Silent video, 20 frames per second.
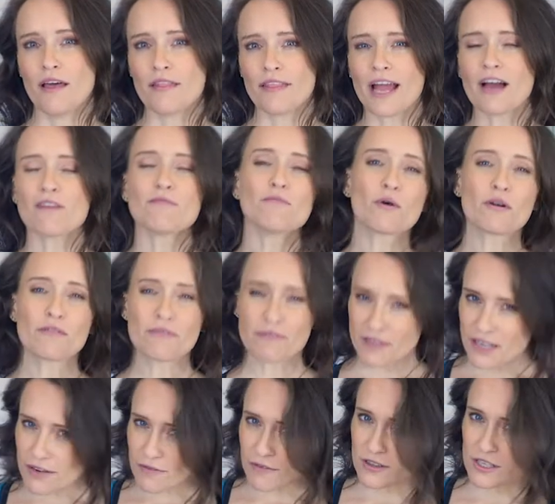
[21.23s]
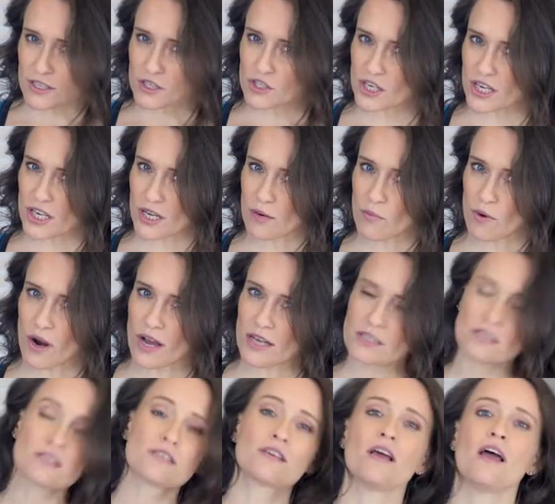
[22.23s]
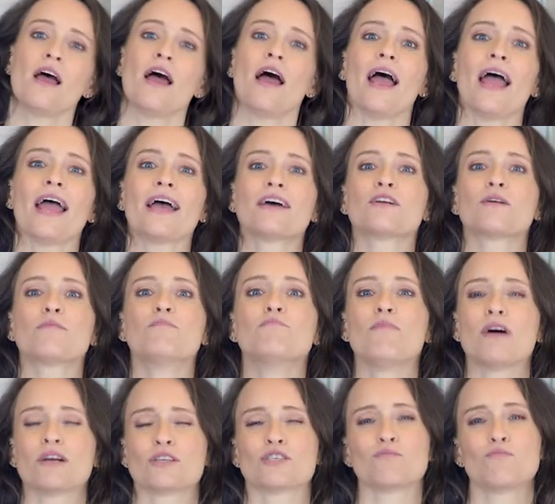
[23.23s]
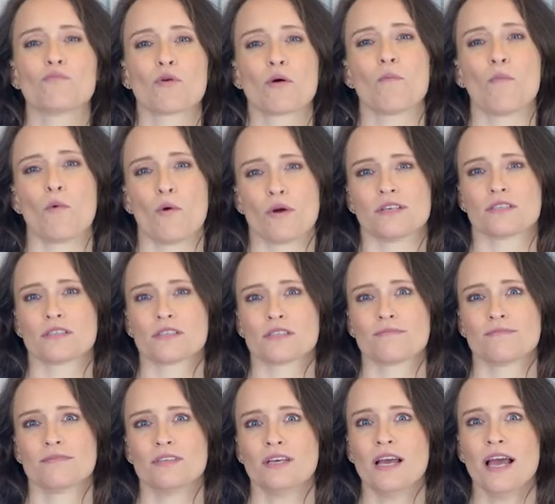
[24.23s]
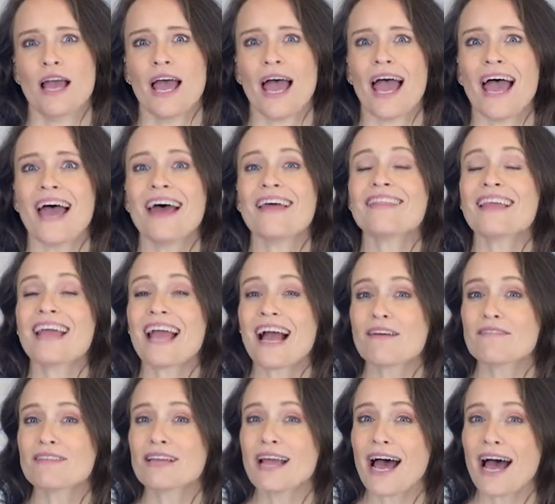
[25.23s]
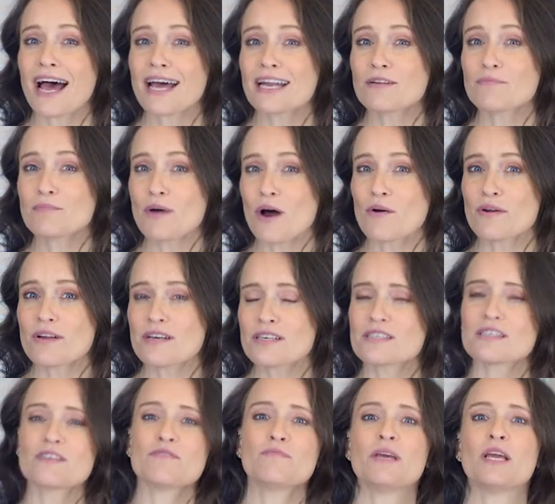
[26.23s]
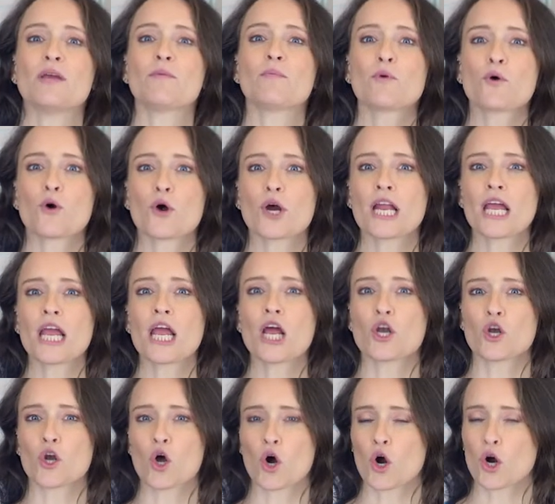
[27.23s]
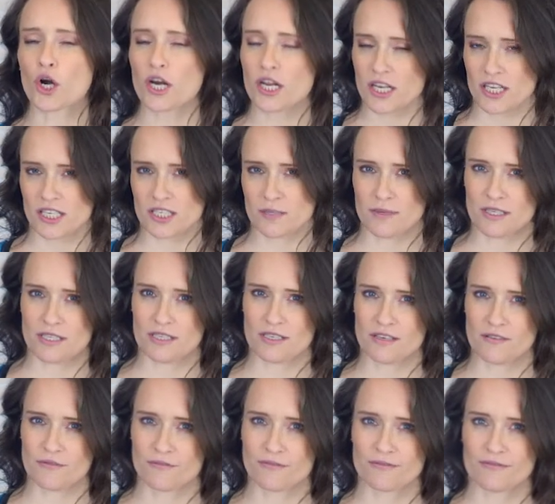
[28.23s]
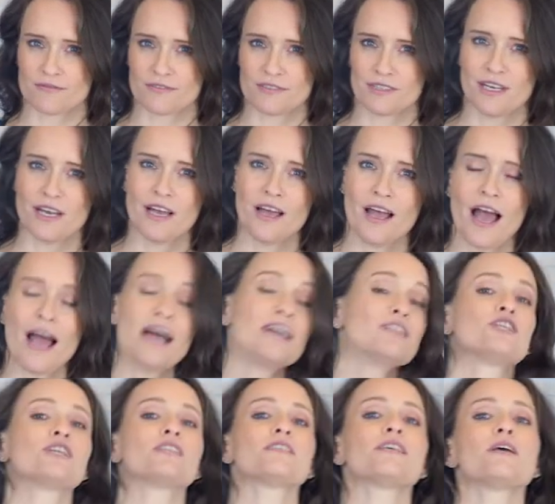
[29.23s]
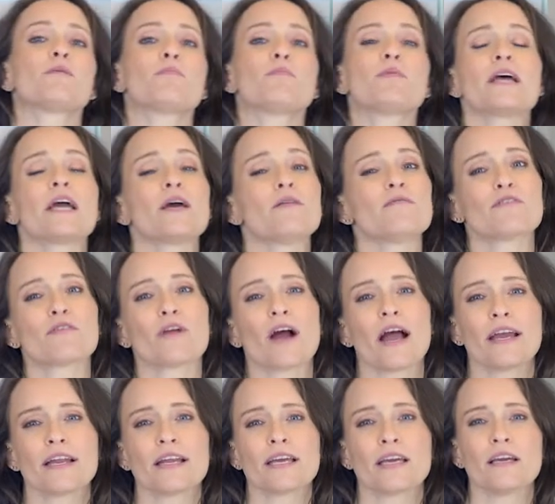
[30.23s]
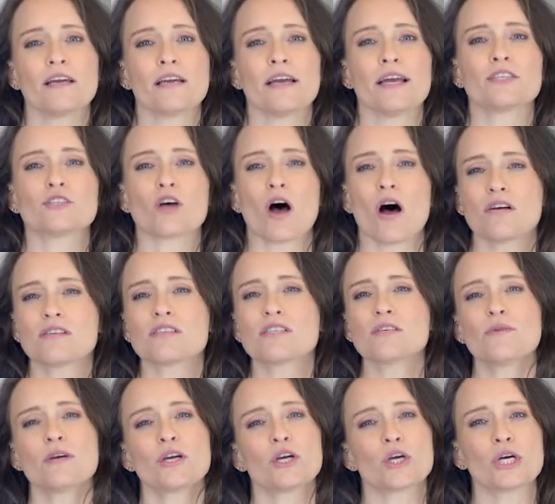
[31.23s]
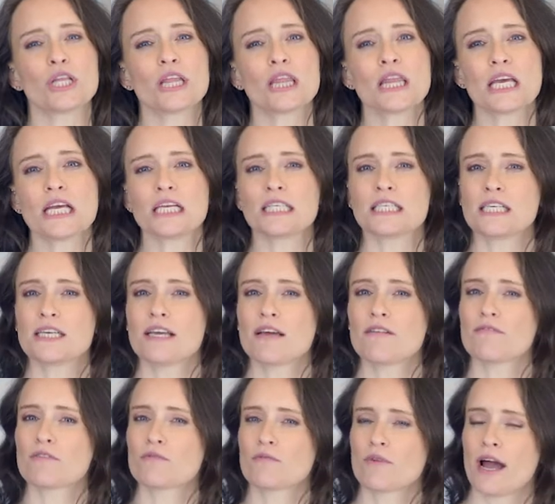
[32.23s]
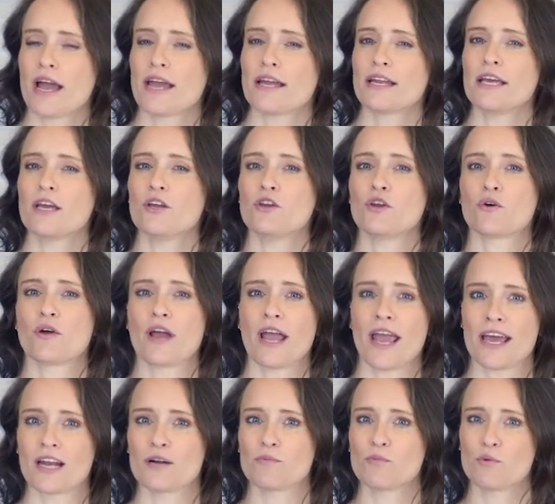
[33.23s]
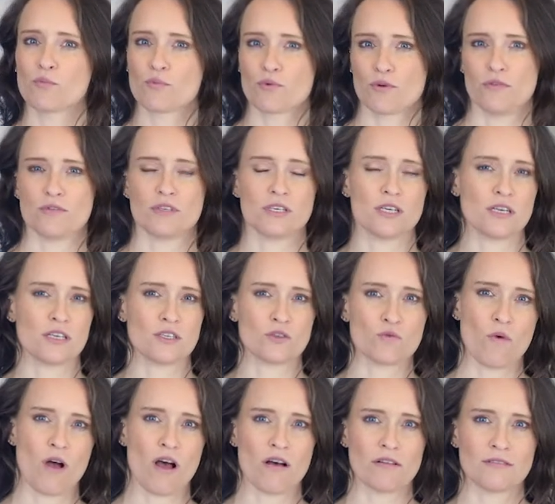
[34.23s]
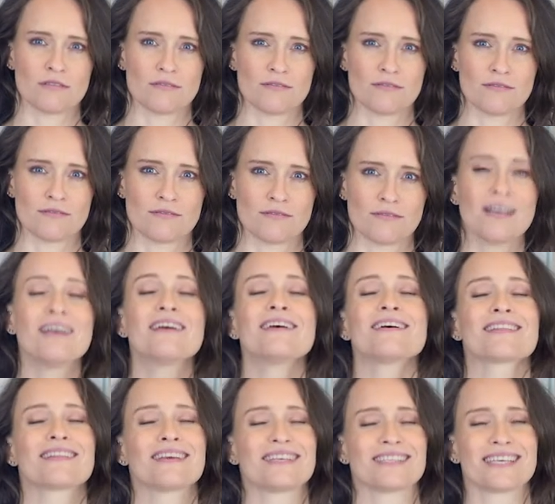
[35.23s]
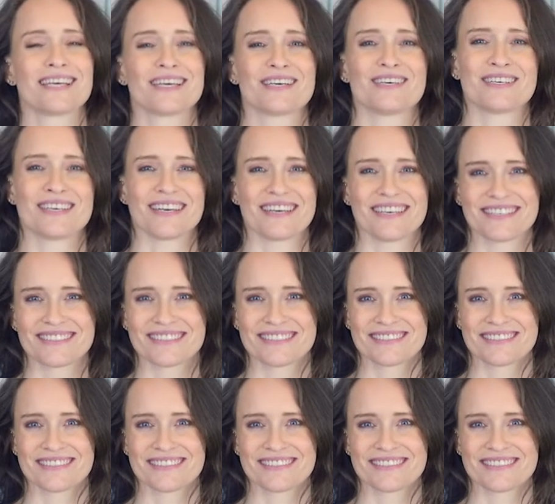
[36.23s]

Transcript: They have more flavor than chicken breasts and are much more moist. And they have the added bonus of being pretty darn inexpensive. And just like plant variety, it's also a good thing to get variety in your animal protein as well. Let's get cooking.